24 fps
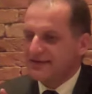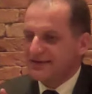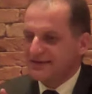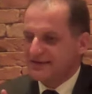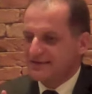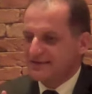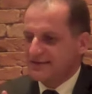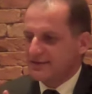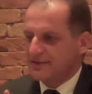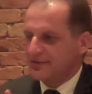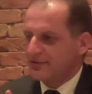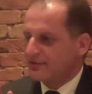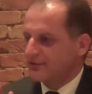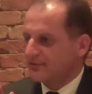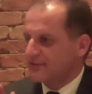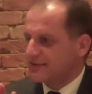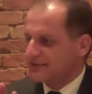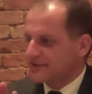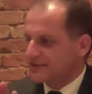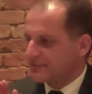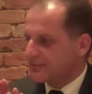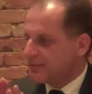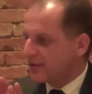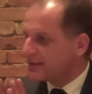Castier
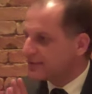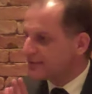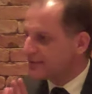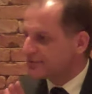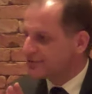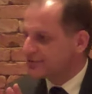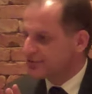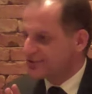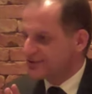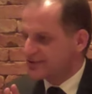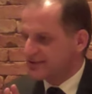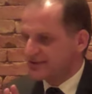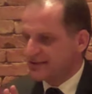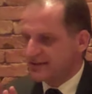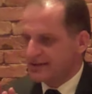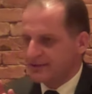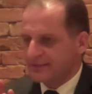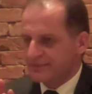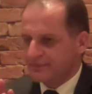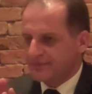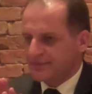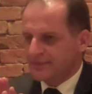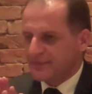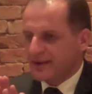always quite interesting
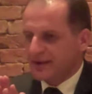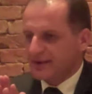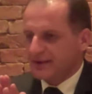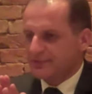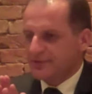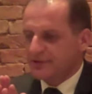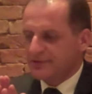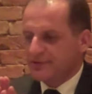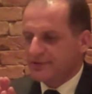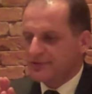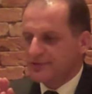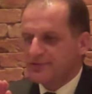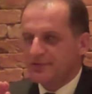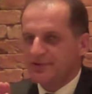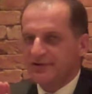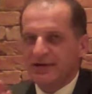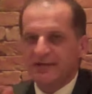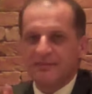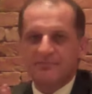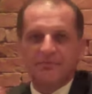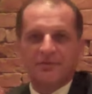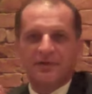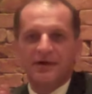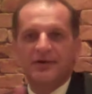because you
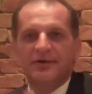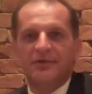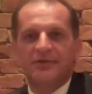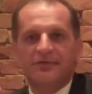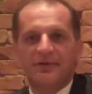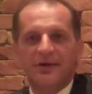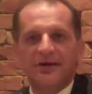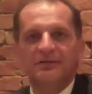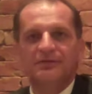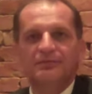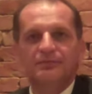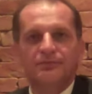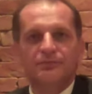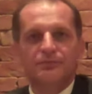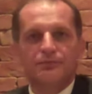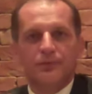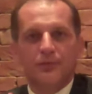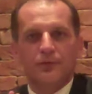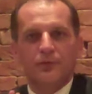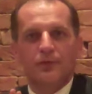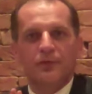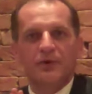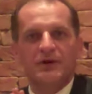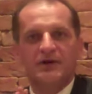can play around
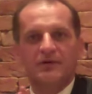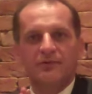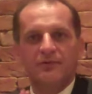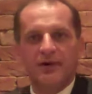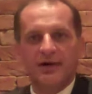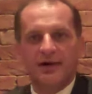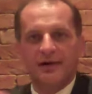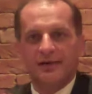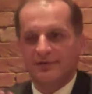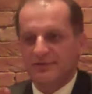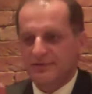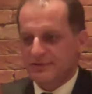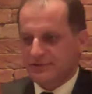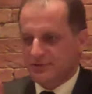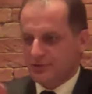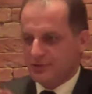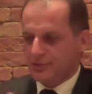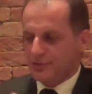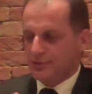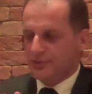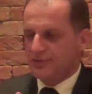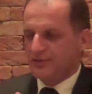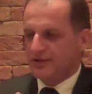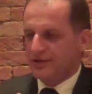really well.
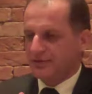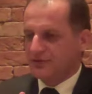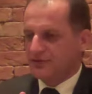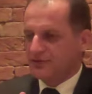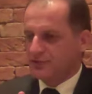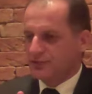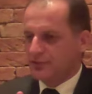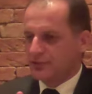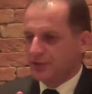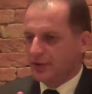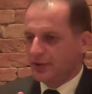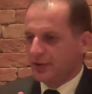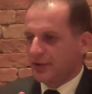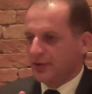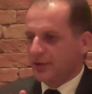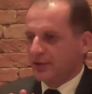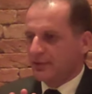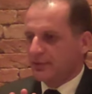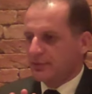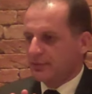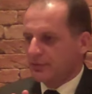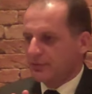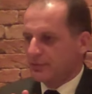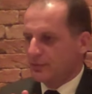So you can do
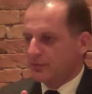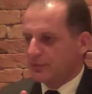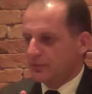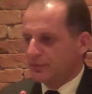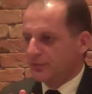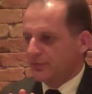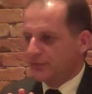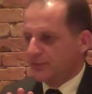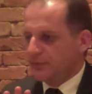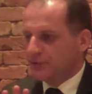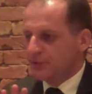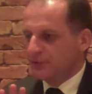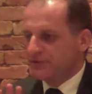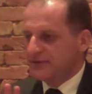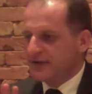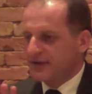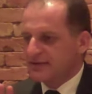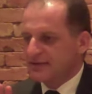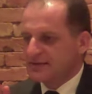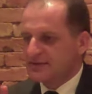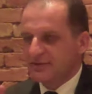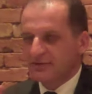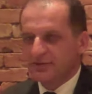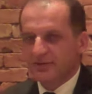food
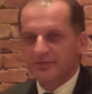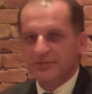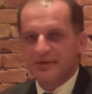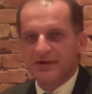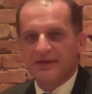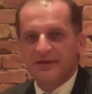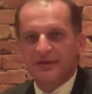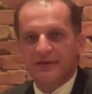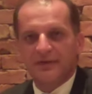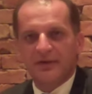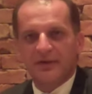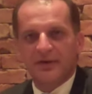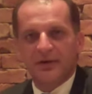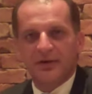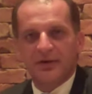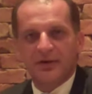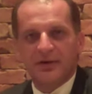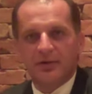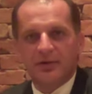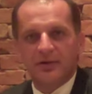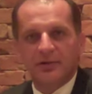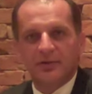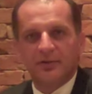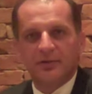that is a little bit
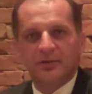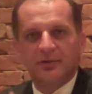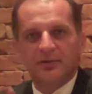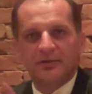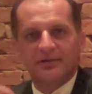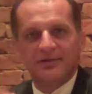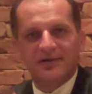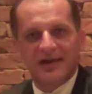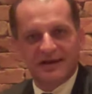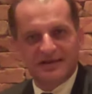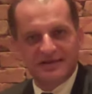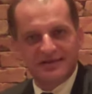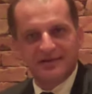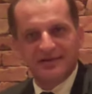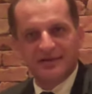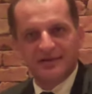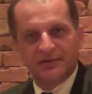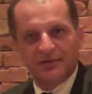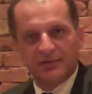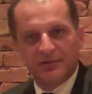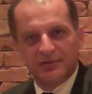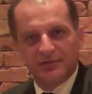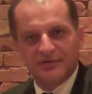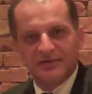classic,
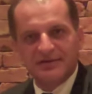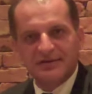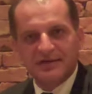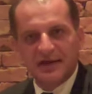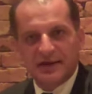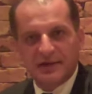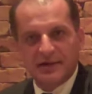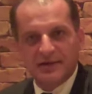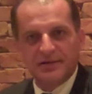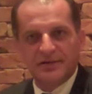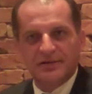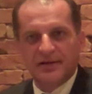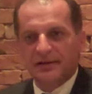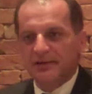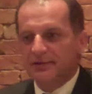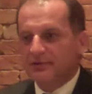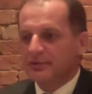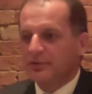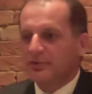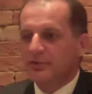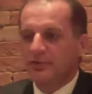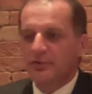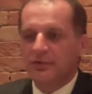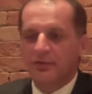old style,
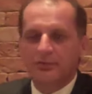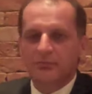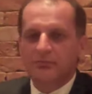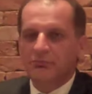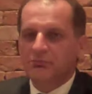like the